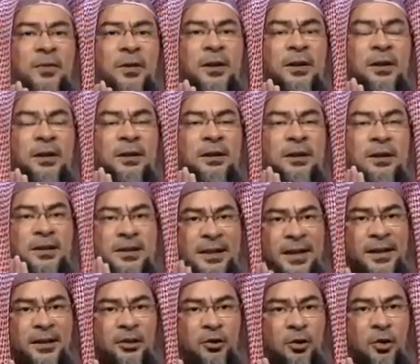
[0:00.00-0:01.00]
of the
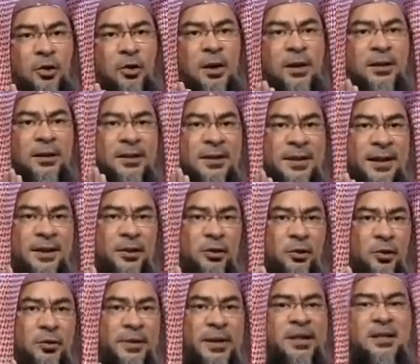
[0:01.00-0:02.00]
second row, and the
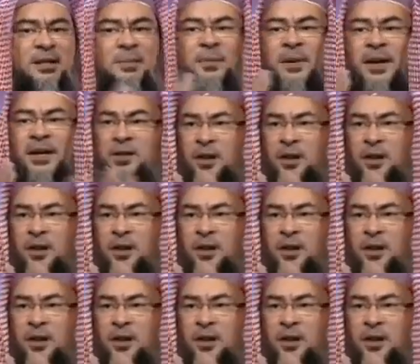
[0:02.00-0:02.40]
second row takes the